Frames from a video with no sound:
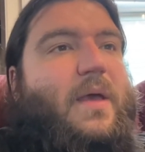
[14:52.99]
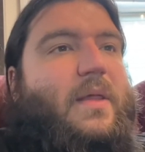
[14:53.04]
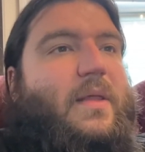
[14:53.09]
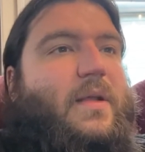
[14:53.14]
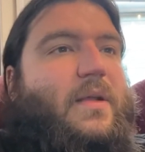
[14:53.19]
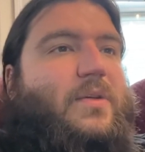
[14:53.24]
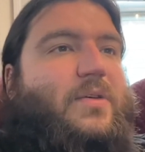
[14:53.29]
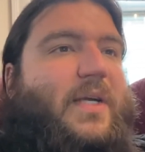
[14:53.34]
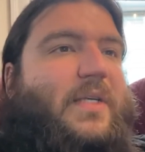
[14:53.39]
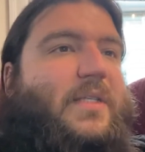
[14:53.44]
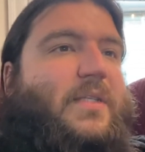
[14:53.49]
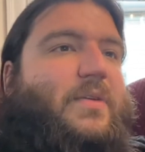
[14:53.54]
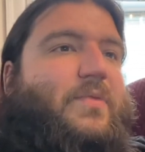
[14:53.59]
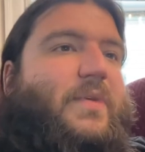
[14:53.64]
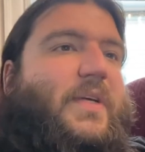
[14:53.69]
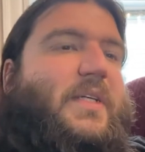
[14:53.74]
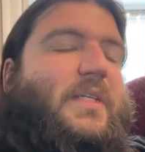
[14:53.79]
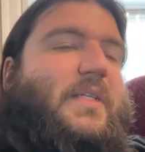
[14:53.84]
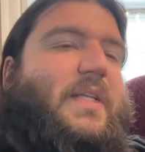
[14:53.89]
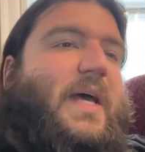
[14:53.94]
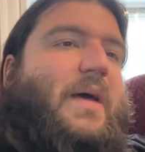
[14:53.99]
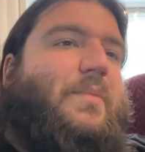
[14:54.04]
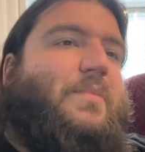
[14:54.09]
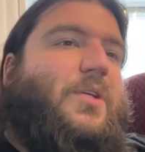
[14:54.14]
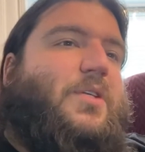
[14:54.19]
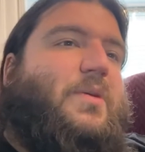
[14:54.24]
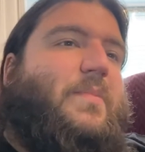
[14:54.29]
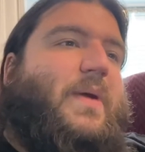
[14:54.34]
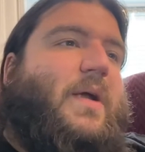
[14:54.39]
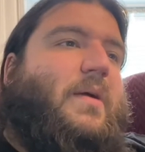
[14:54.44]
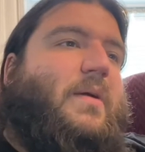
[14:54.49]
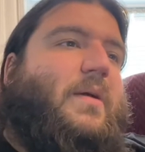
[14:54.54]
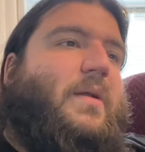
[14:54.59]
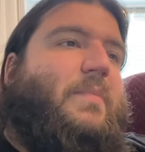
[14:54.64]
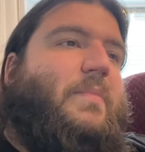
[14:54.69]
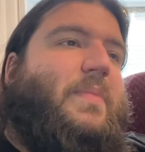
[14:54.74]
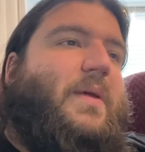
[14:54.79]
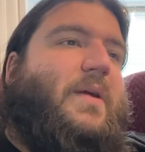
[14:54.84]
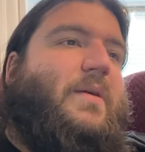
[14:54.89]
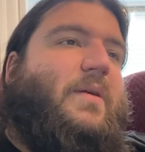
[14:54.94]
that it tries to reestablish American
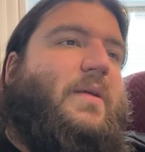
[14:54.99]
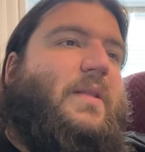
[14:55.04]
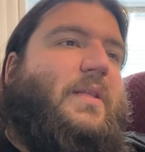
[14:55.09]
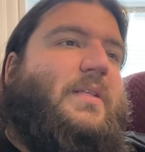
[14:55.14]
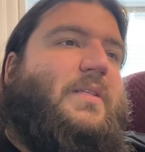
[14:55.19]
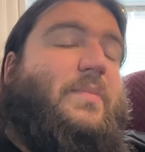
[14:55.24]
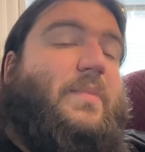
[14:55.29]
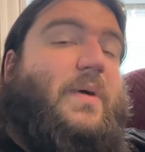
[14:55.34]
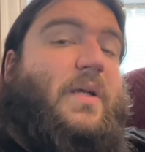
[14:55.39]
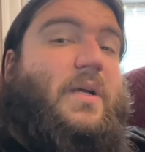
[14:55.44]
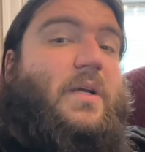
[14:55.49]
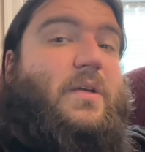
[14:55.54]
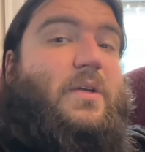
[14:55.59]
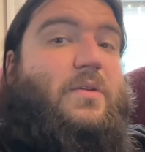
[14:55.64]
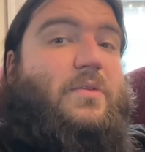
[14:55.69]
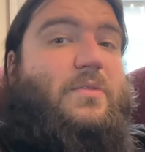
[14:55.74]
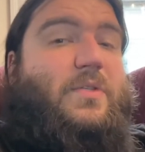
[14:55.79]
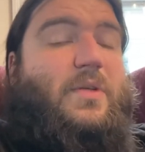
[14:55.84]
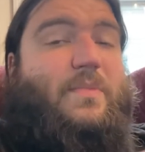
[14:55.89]
imperialism on a new,